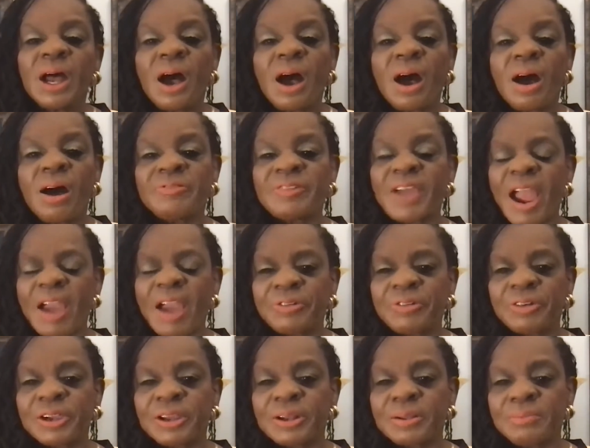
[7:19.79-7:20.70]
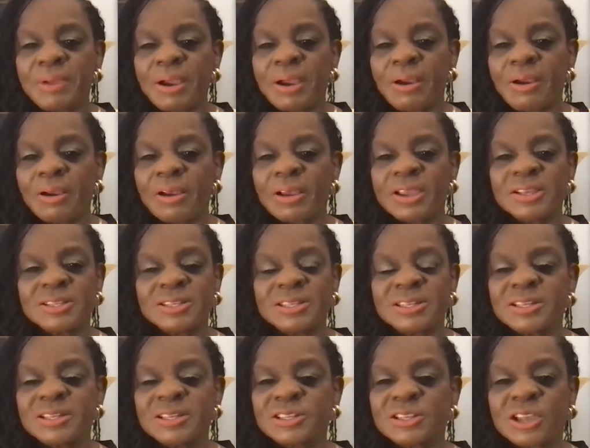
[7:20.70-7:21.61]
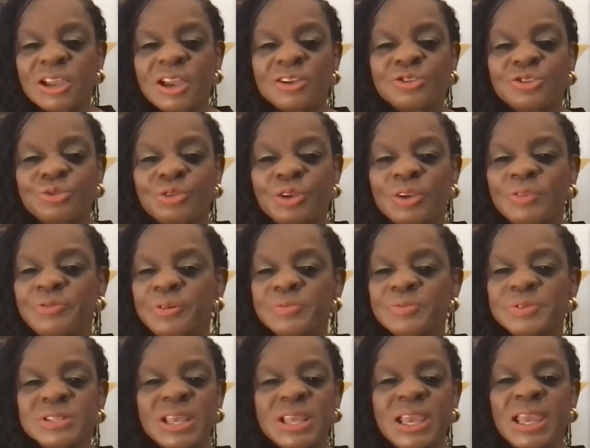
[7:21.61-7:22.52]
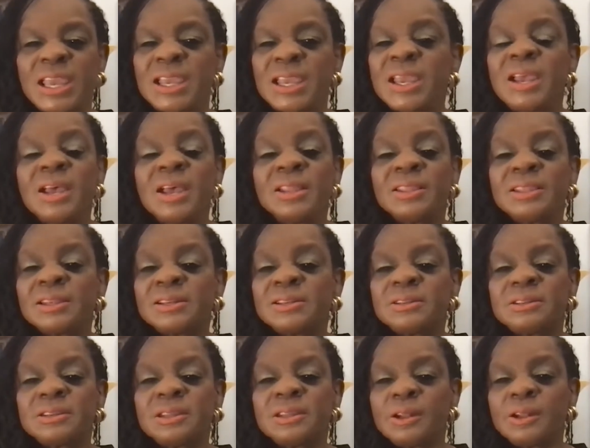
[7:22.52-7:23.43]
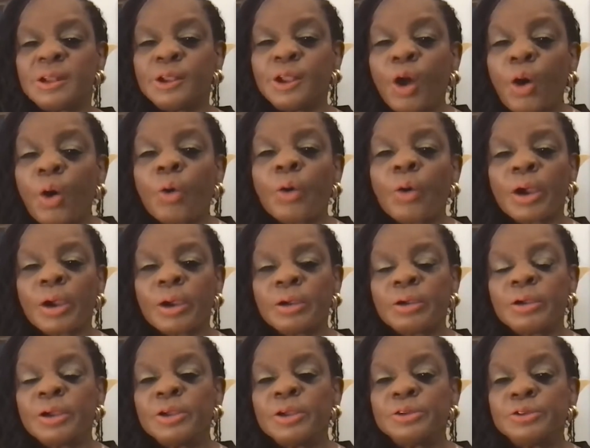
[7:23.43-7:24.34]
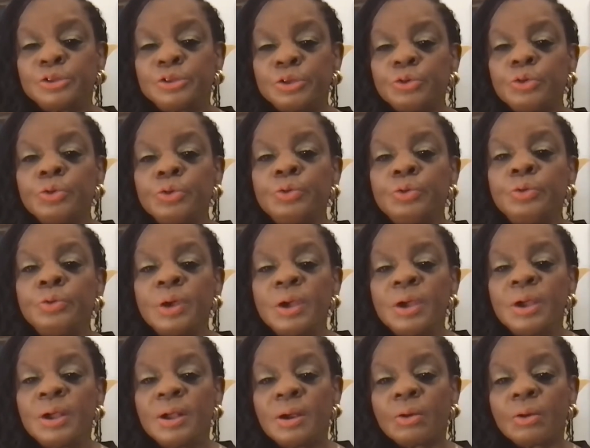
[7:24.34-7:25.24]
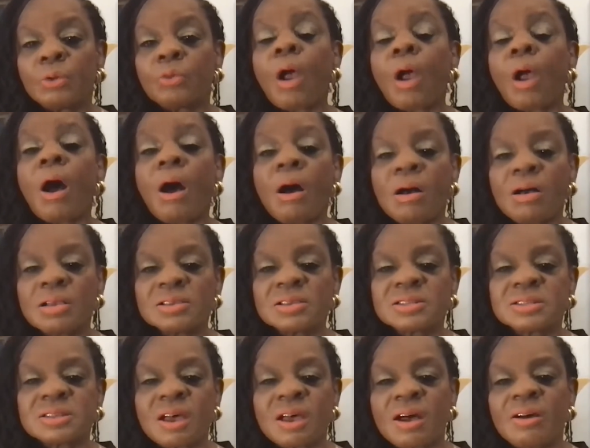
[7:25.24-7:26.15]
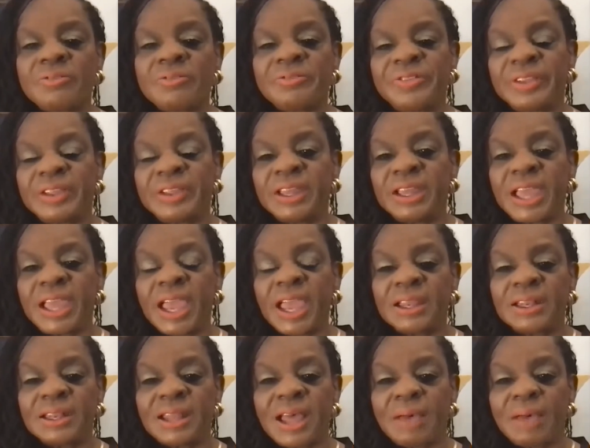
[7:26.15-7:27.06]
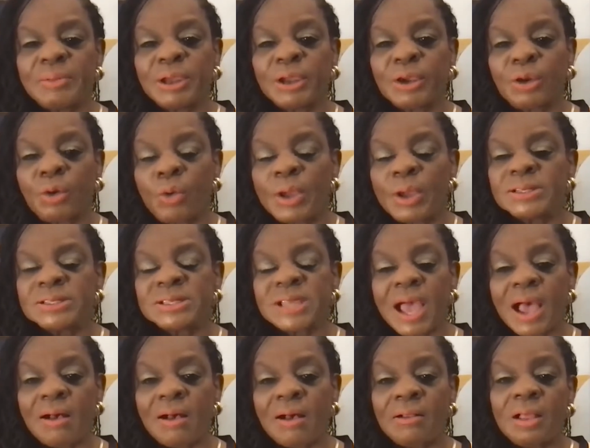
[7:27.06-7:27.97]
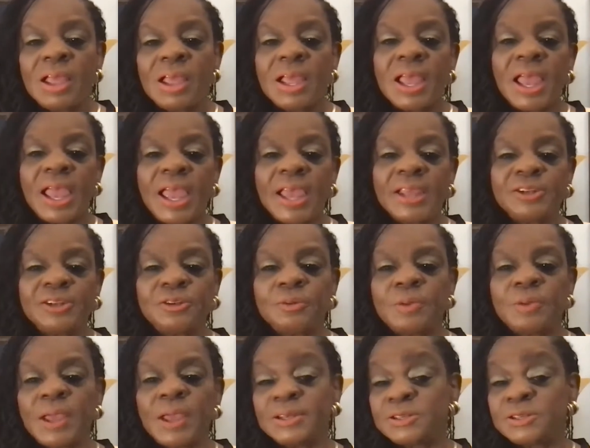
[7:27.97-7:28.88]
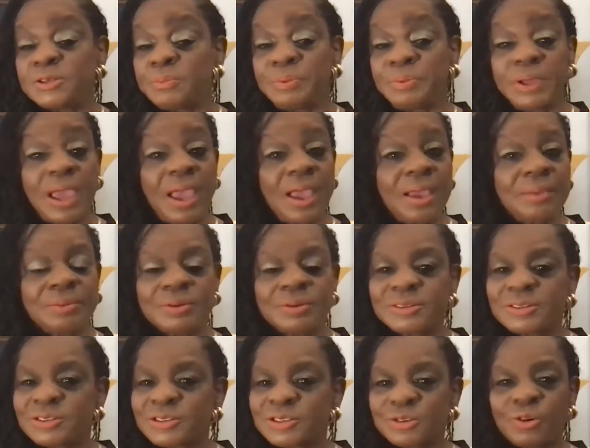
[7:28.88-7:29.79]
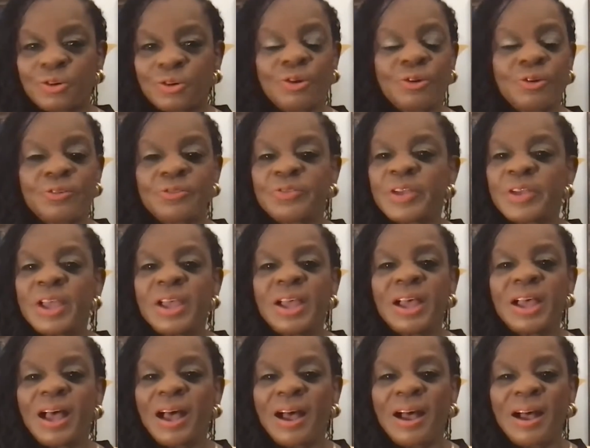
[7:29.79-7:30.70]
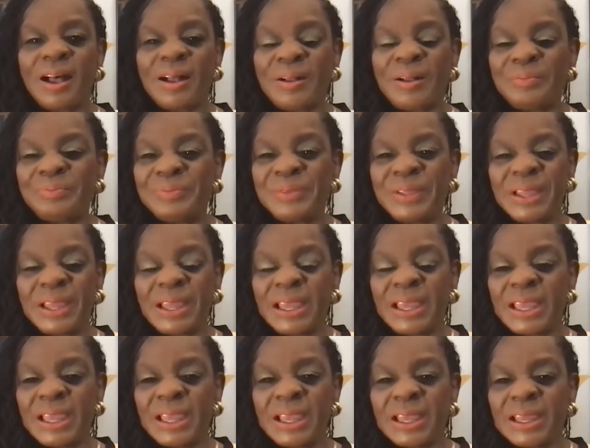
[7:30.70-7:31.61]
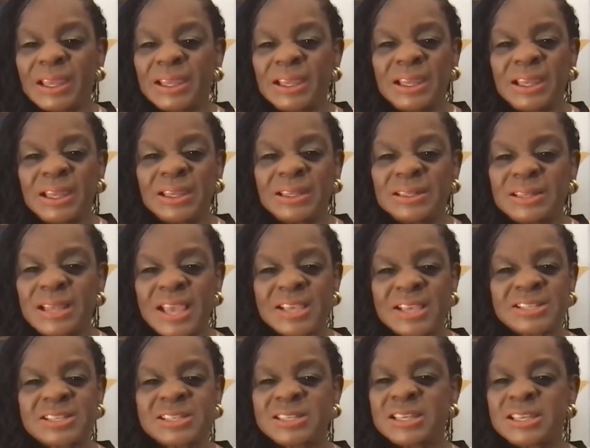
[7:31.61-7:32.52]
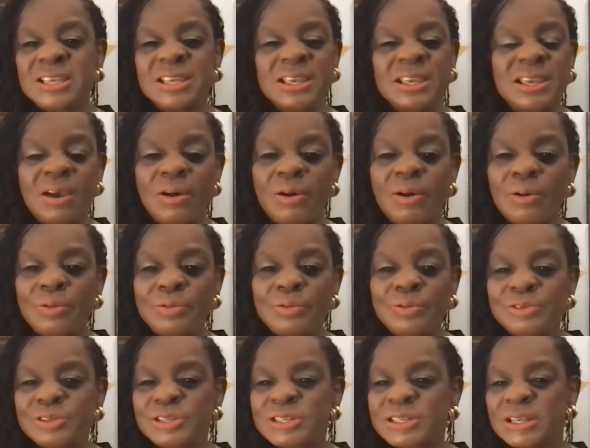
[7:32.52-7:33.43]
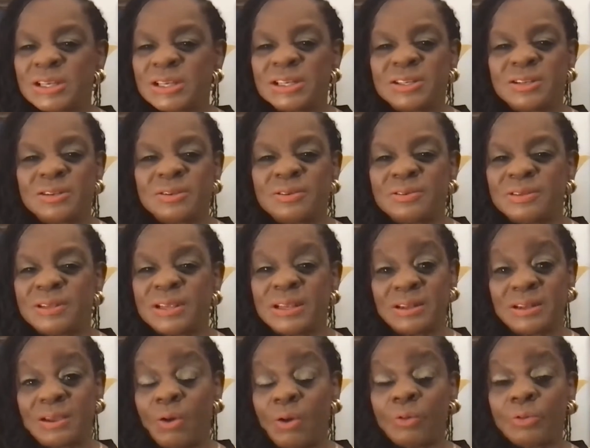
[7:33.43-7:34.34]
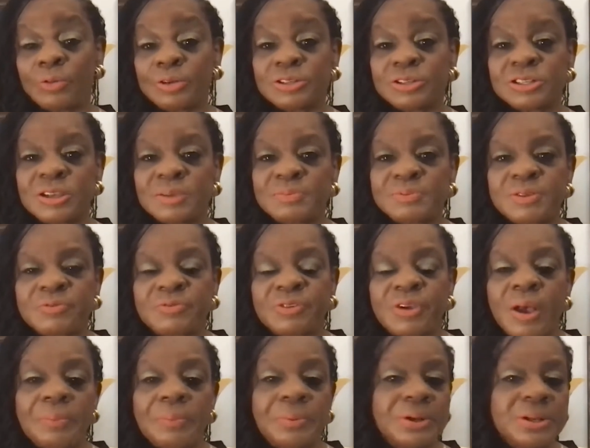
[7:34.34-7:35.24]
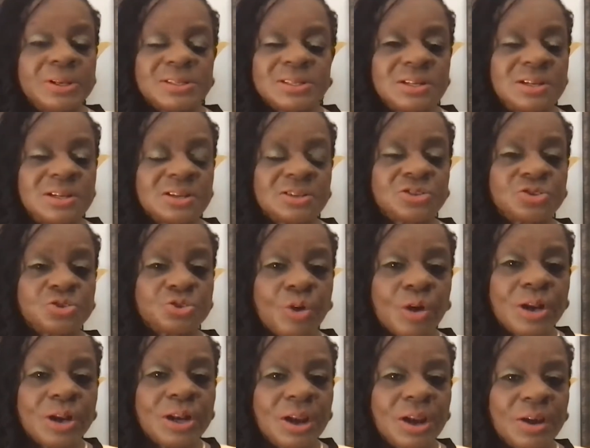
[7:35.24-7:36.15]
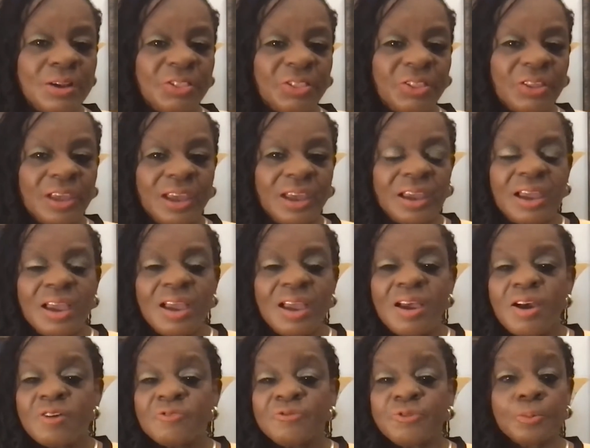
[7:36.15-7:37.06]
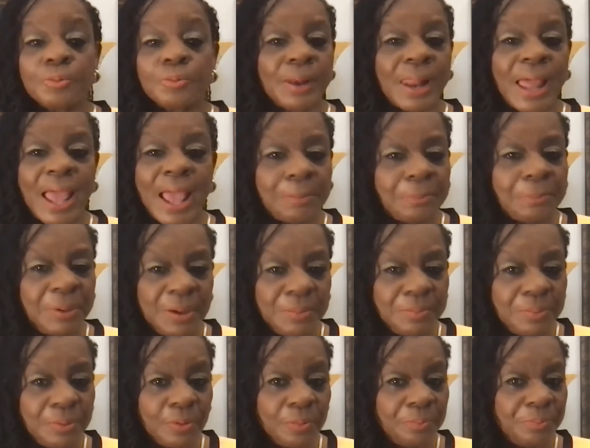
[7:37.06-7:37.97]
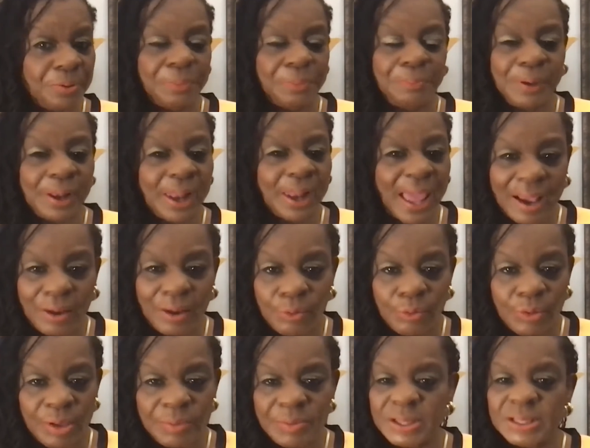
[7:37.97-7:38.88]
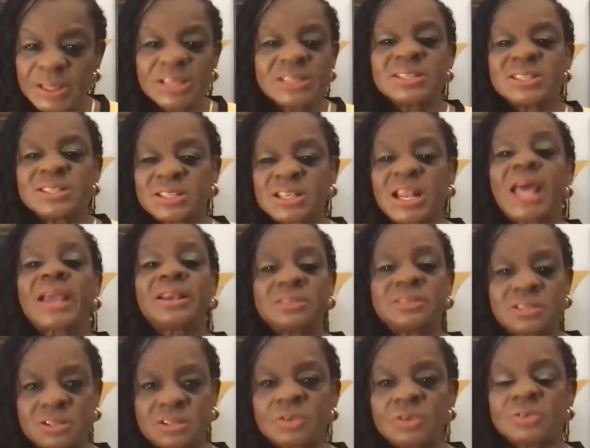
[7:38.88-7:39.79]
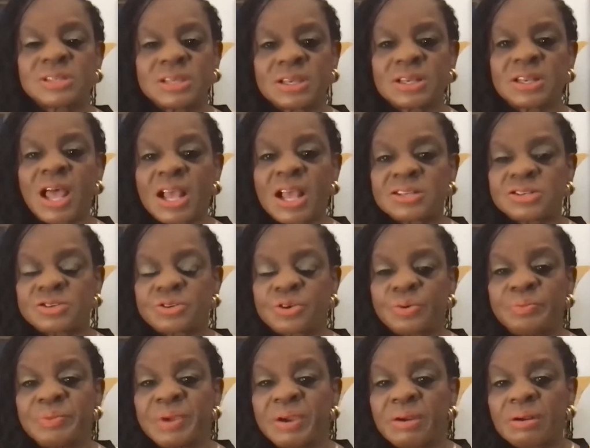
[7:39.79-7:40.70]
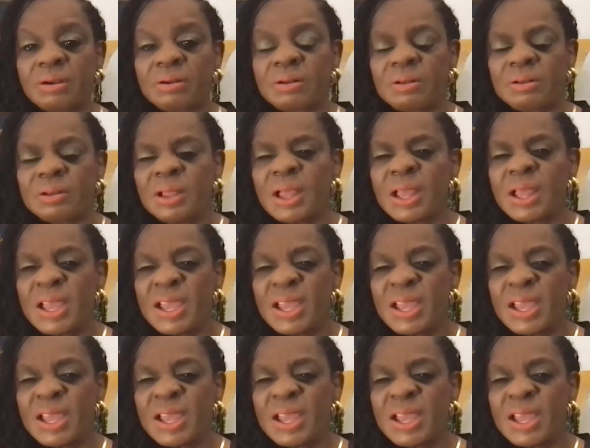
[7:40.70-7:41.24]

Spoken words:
of African Americans in this country from, say, the lower two rungs of the economic quintile, and to be able to serve as CEOs and ownerships of companies, an extraordinary thing for Black people, but Black women, this is like a sociological miracle.